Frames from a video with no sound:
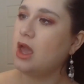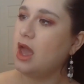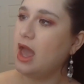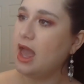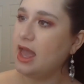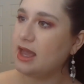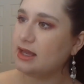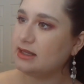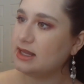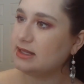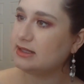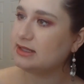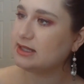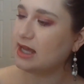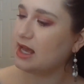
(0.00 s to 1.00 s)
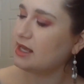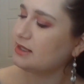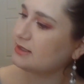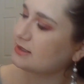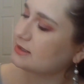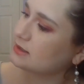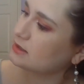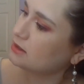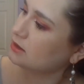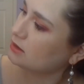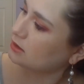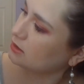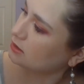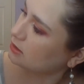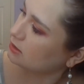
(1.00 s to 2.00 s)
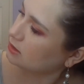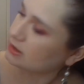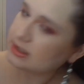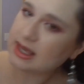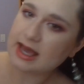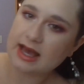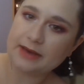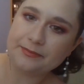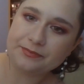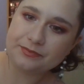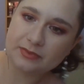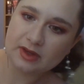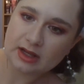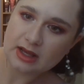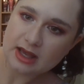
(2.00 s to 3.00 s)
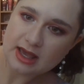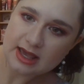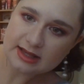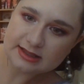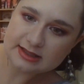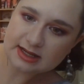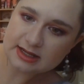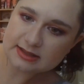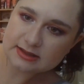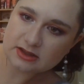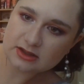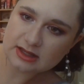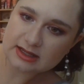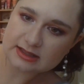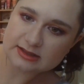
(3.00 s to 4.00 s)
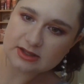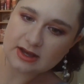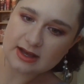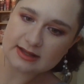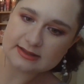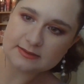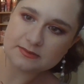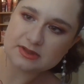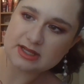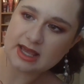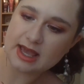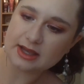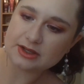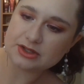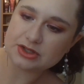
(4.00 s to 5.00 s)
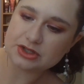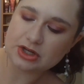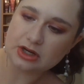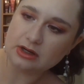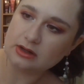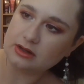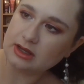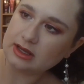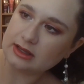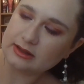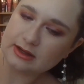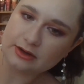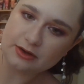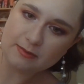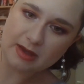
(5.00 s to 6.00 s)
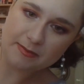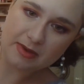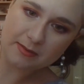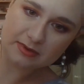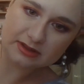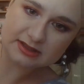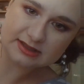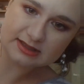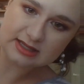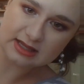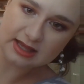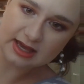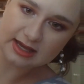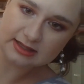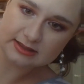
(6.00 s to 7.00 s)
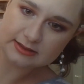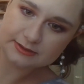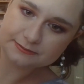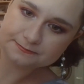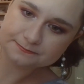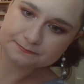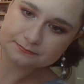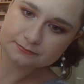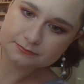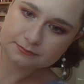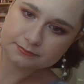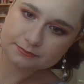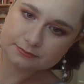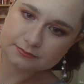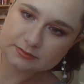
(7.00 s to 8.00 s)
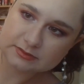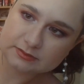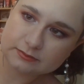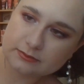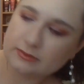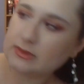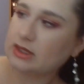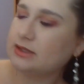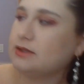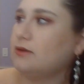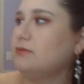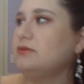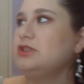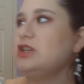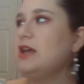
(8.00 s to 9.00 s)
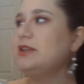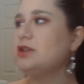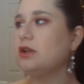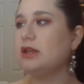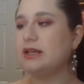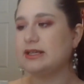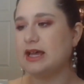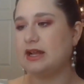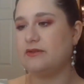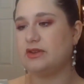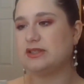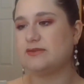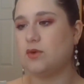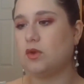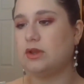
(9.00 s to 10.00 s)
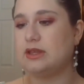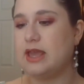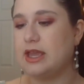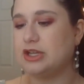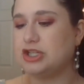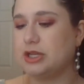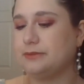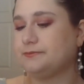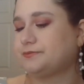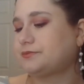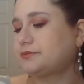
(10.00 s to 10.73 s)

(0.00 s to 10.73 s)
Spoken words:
And it does, yeah, it does look like it's got some texture in there. You might be able to see that. So, gentle kind of exfoliation.